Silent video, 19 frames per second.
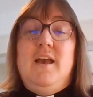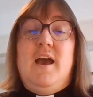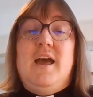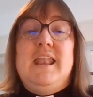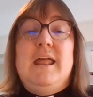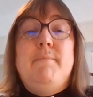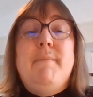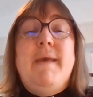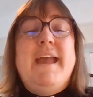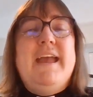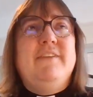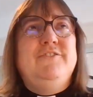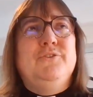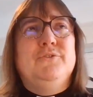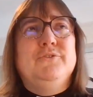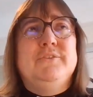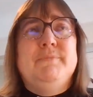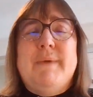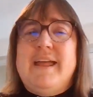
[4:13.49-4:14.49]
And I may have
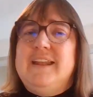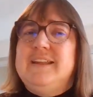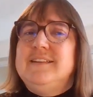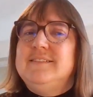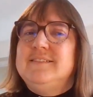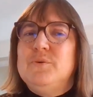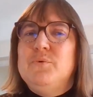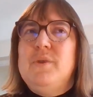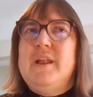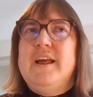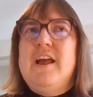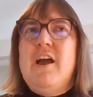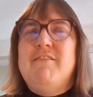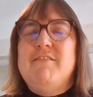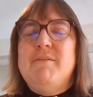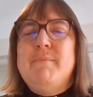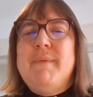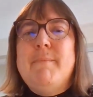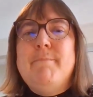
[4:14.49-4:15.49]
talked about it at school, I
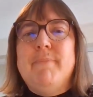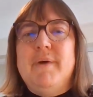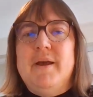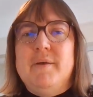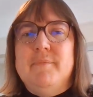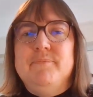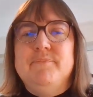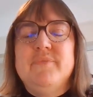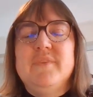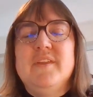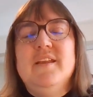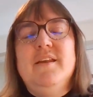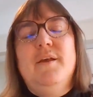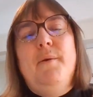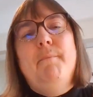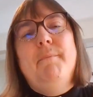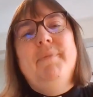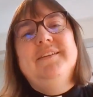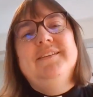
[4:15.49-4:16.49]
can't remember.
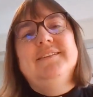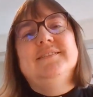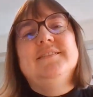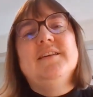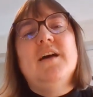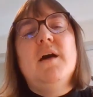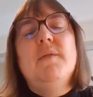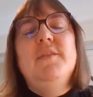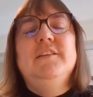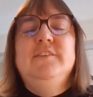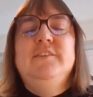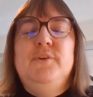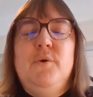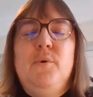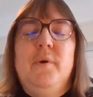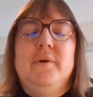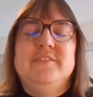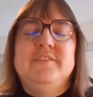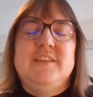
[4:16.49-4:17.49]
But it's a psalm that
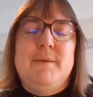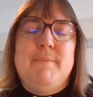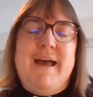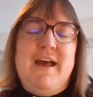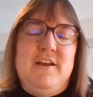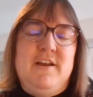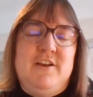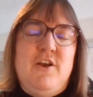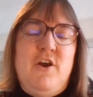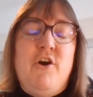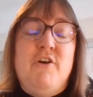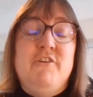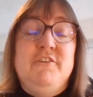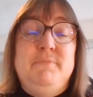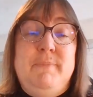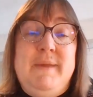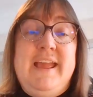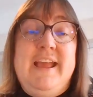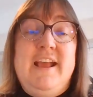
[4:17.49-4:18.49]
talks about
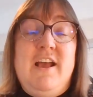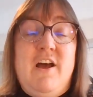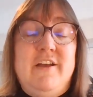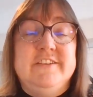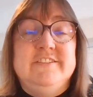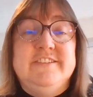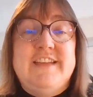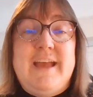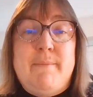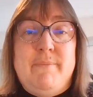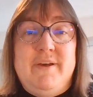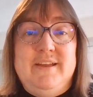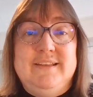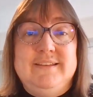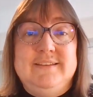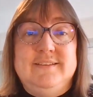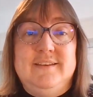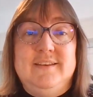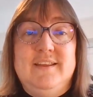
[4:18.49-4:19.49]
God being our
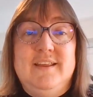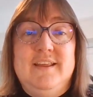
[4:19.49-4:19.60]
shepherd.